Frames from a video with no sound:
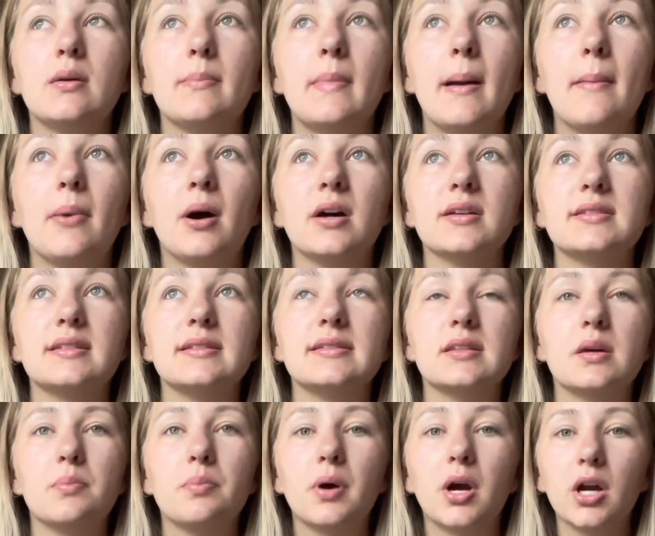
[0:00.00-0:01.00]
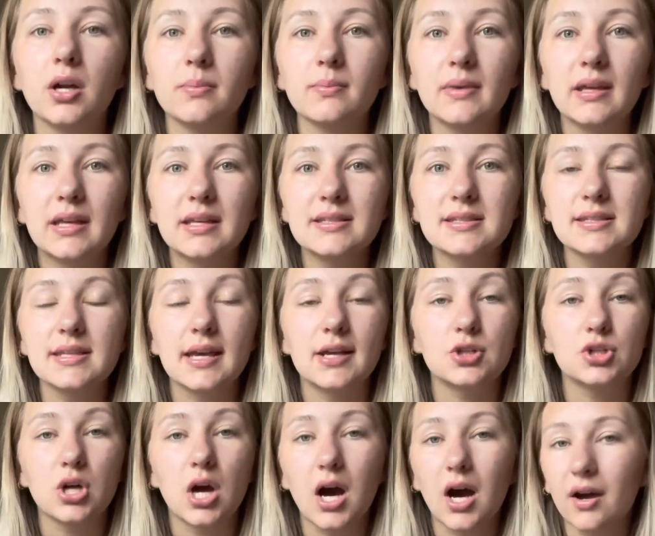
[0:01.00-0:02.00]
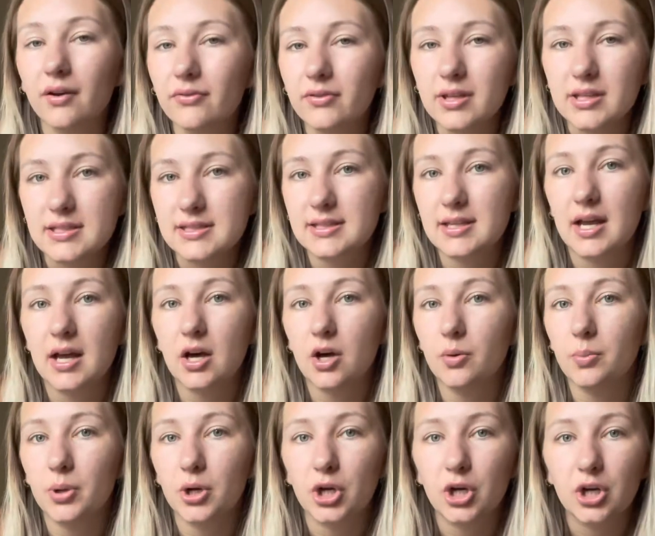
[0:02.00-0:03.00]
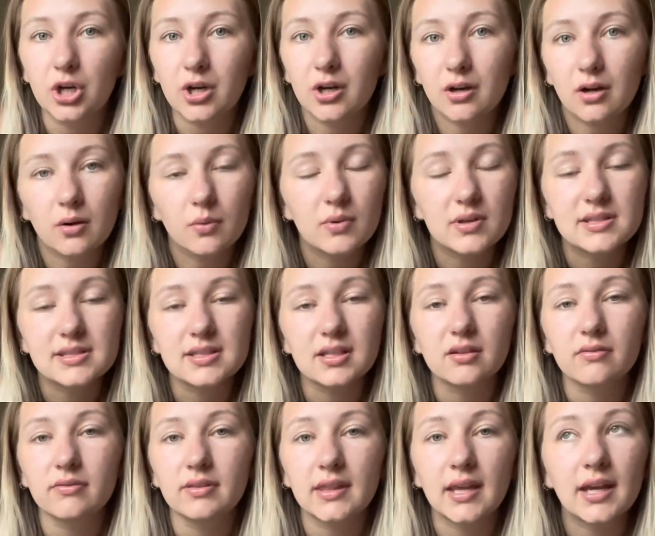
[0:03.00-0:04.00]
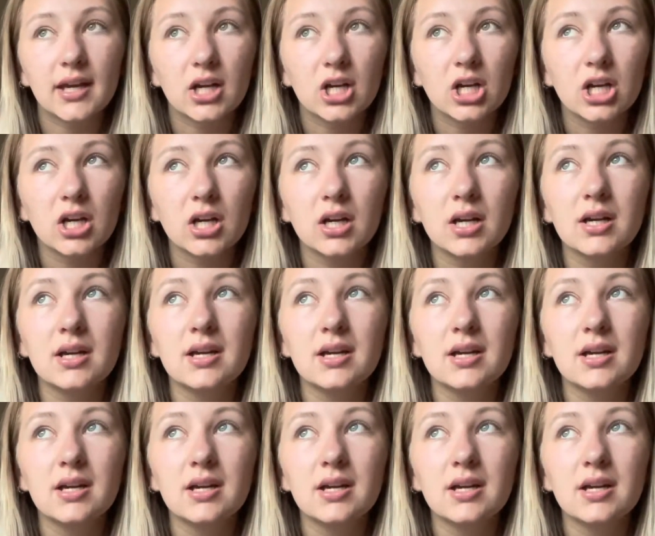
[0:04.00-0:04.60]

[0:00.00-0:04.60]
my boss's apartment / office to help her with stuff there.